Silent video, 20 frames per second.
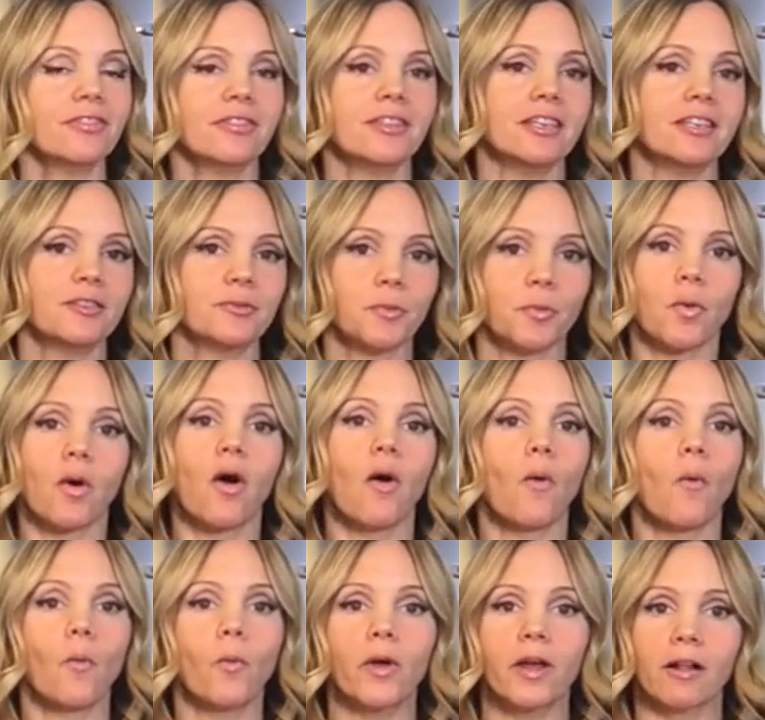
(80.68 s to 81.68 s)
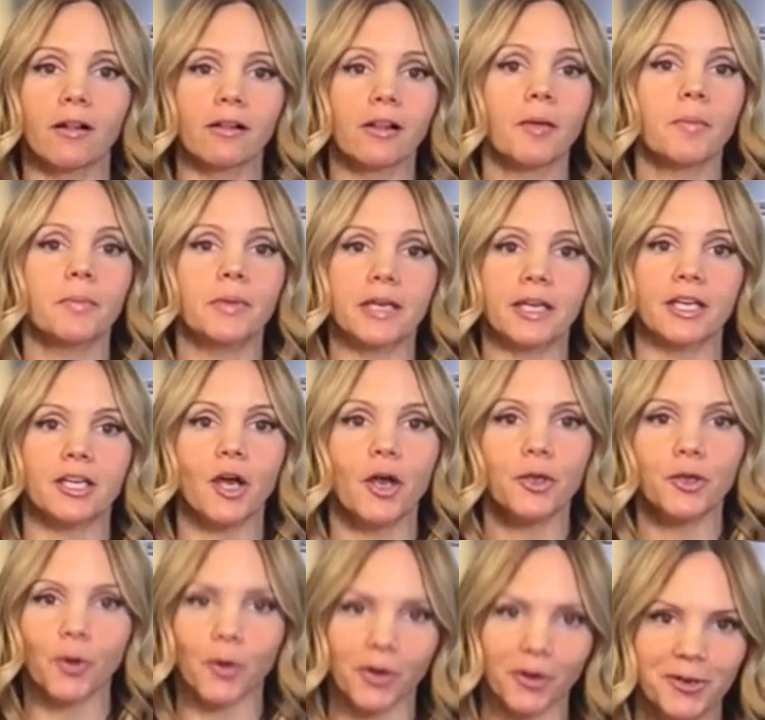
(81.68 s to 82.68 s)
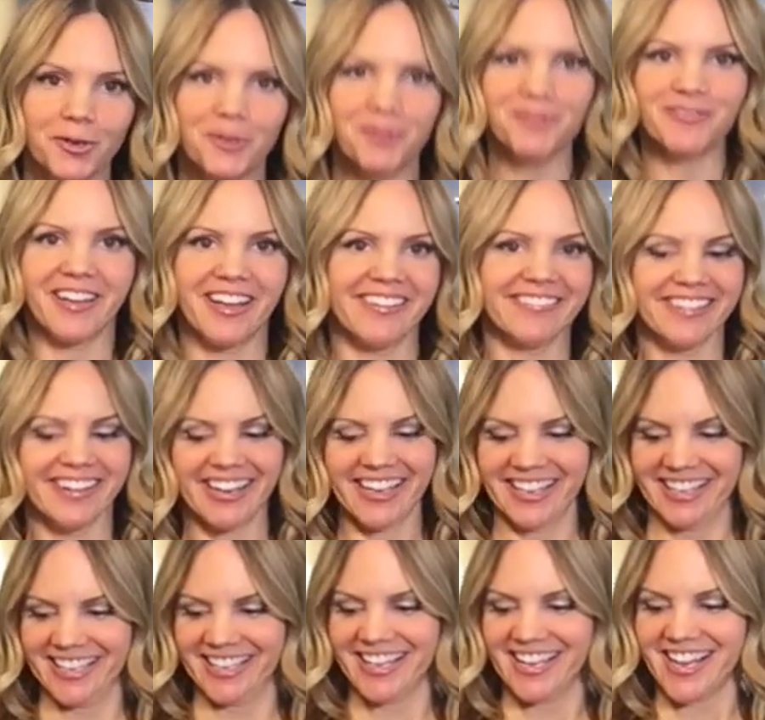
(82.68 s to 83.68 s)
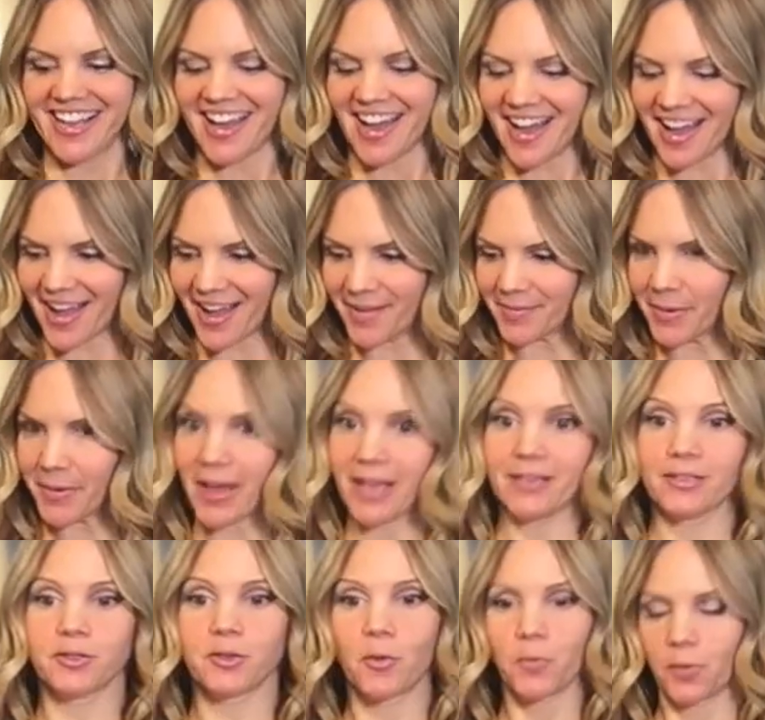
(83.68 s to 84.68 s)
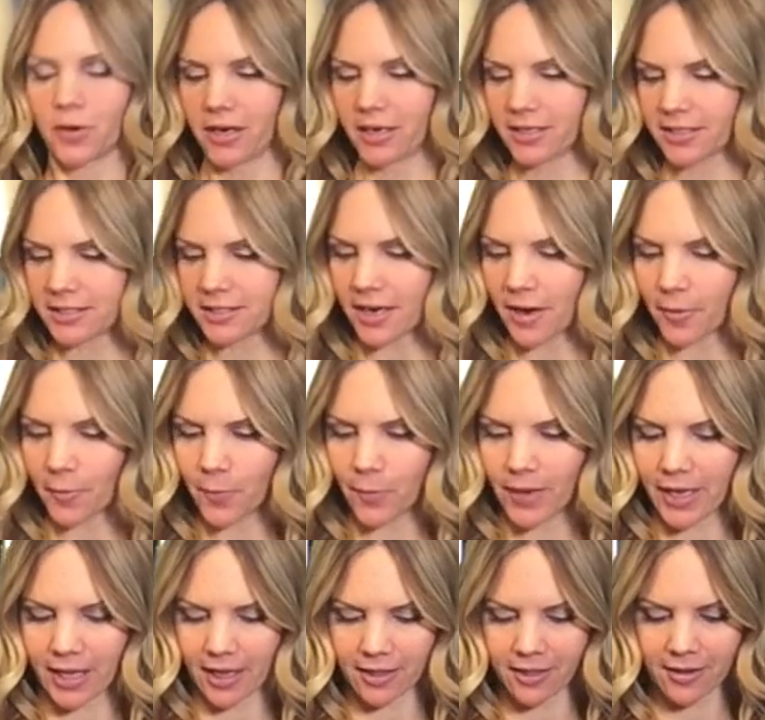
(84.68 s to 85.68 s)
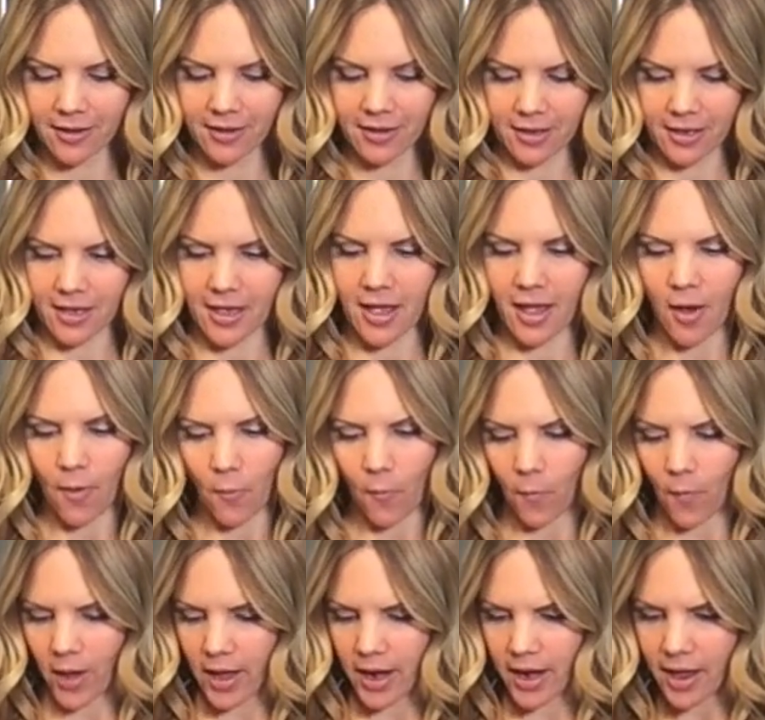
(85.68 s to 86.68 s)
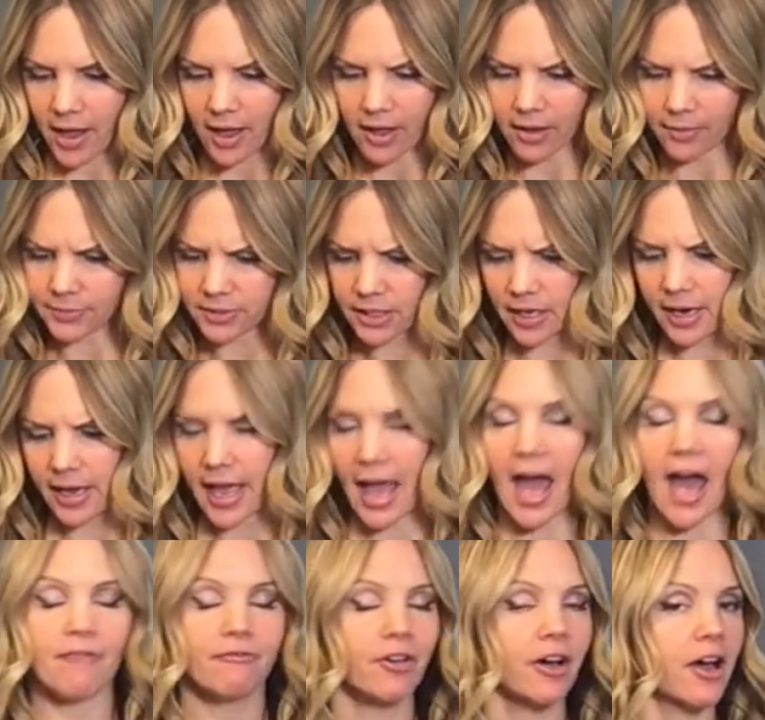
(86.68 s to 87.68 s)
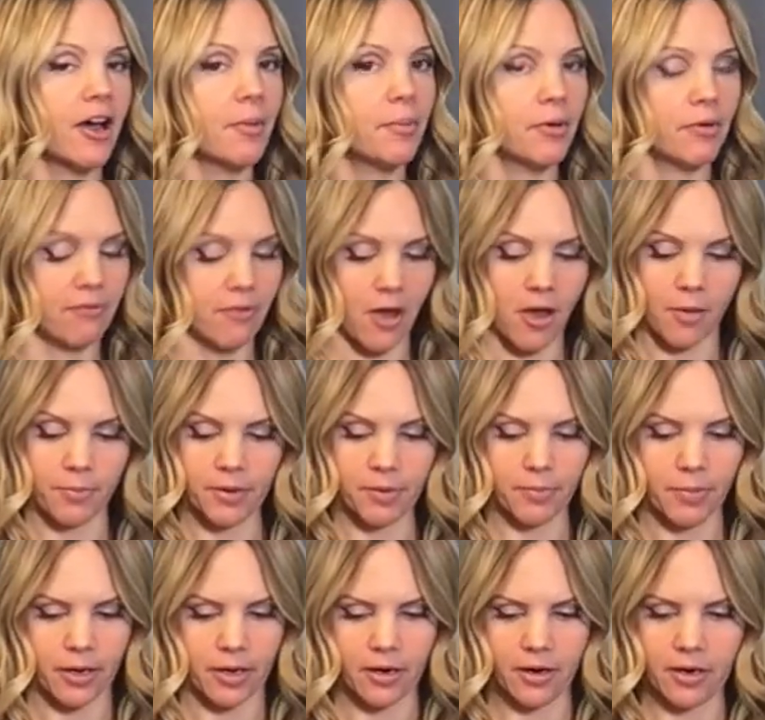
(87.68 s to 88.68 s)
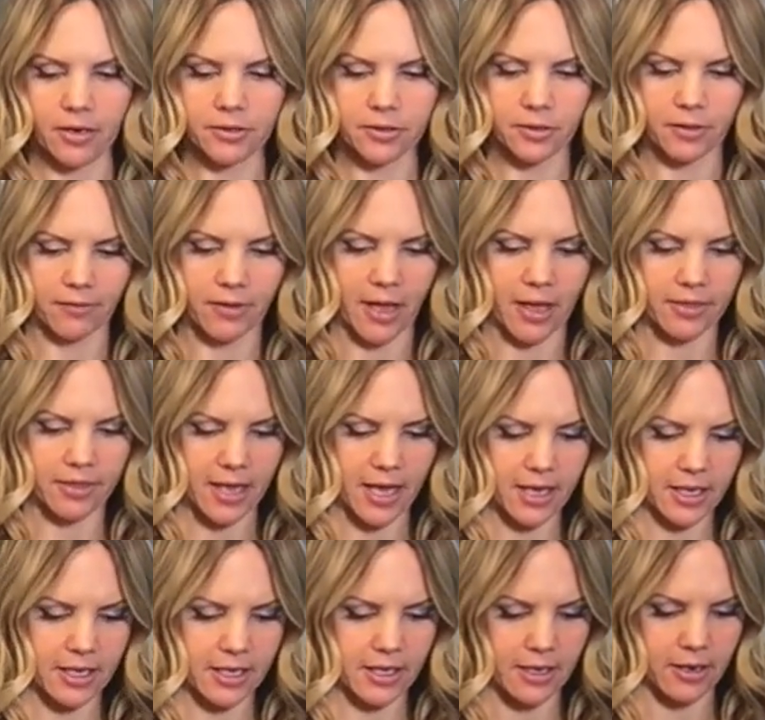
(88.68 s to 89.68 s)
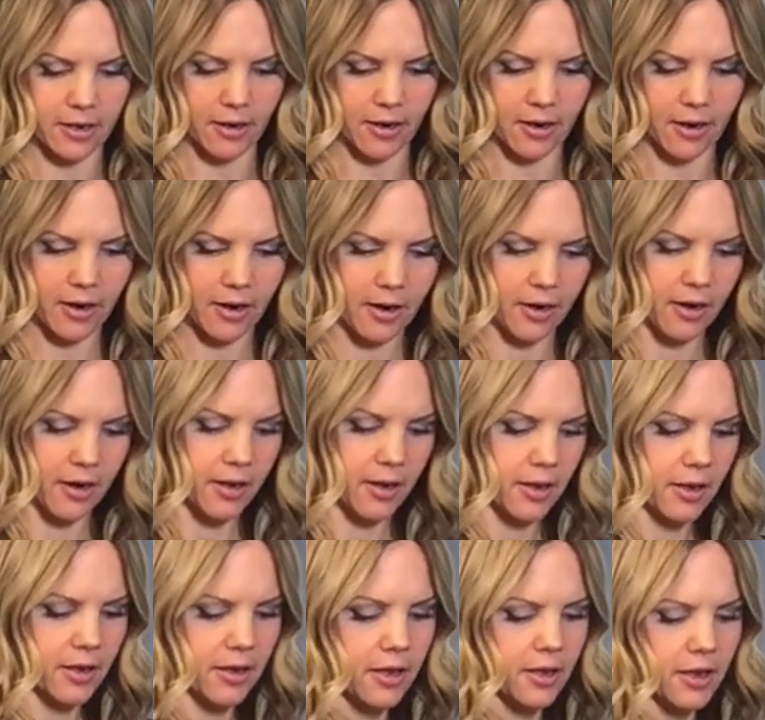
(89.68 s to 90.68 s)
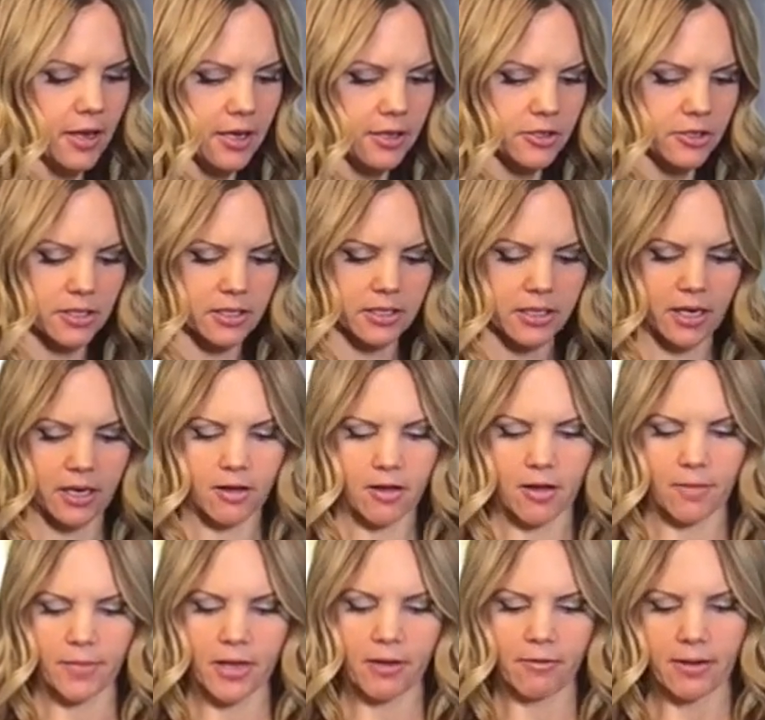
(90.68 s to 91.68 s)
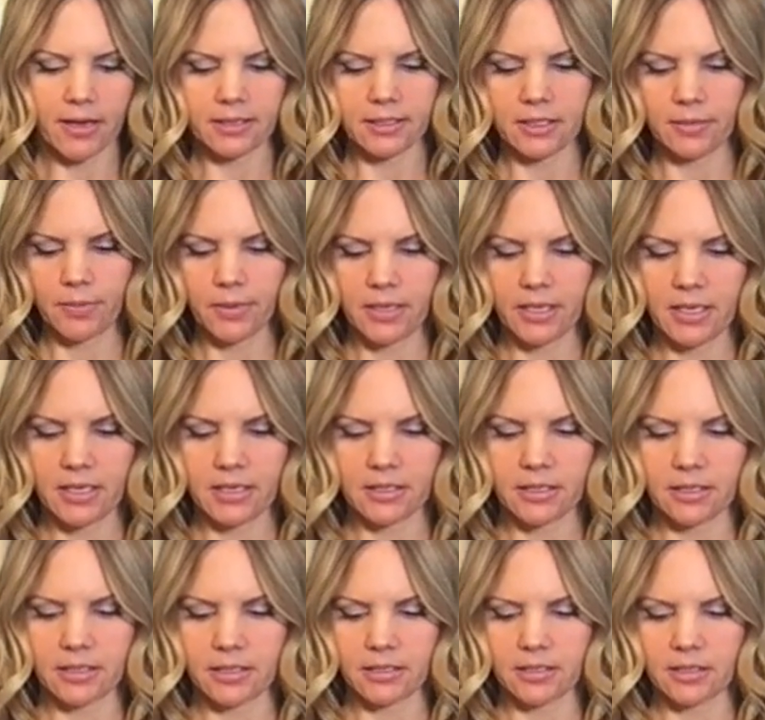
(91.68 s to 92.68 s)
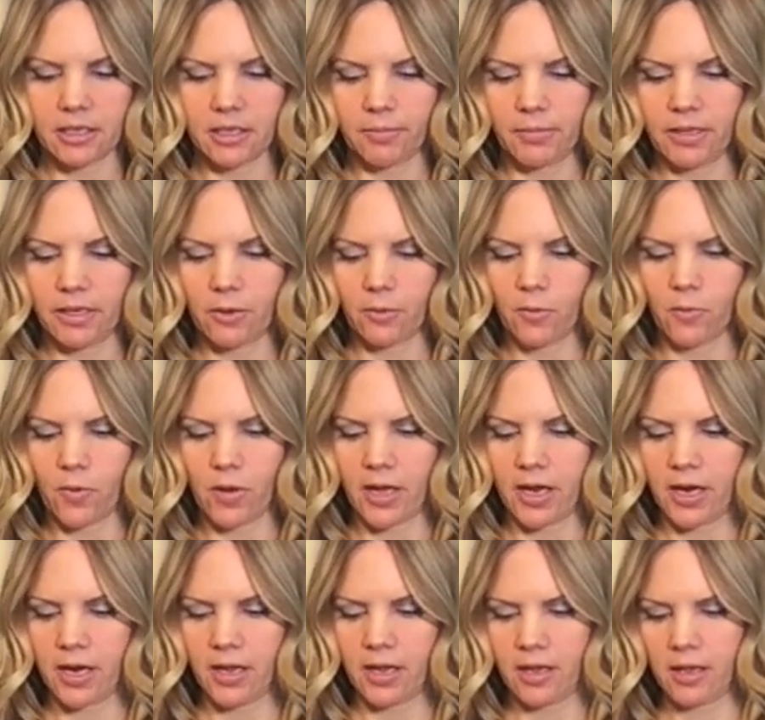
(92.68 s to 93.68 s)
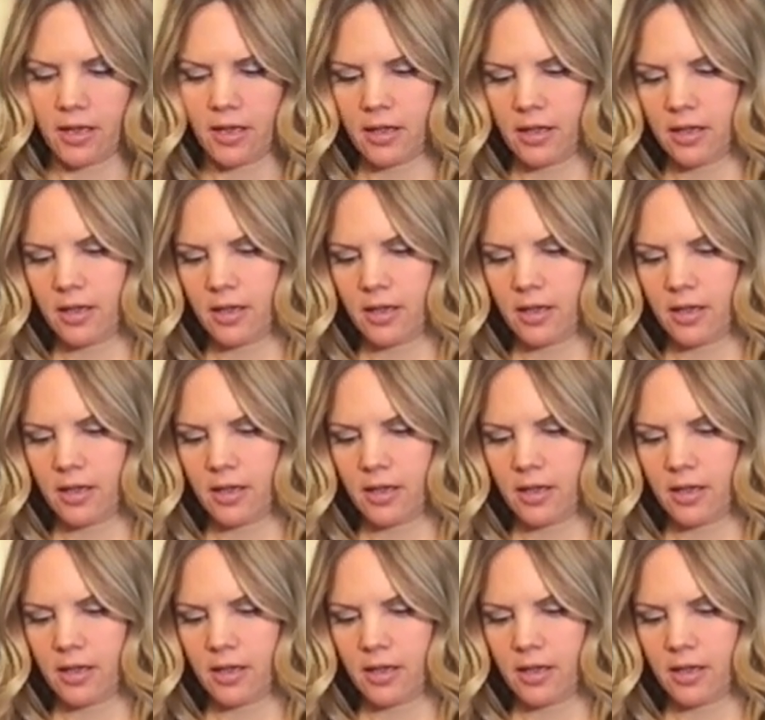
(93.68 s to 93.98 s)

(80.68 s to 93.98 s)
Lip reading: these will be your new favorite. Okay, so we're gonna start with a half a cup of almond butter. So I've got that here. And just like all my recipes, this is gonna be a one